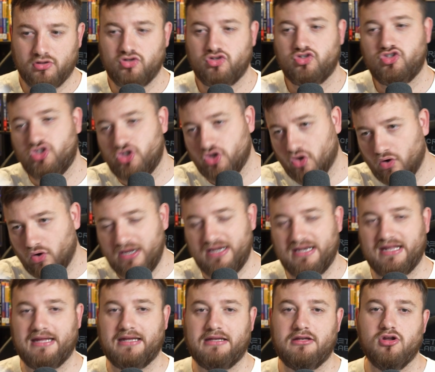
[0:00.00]

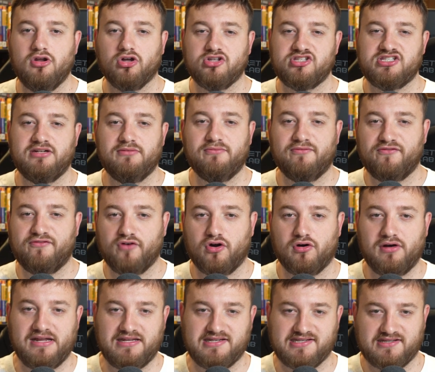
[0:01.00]
joining Nottingham
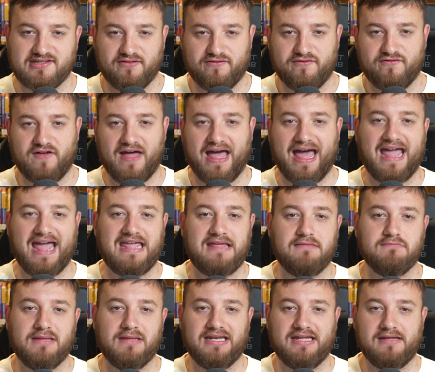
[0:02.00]
Forest for £8
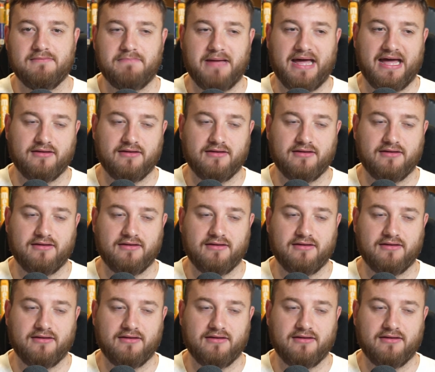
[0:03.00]
million.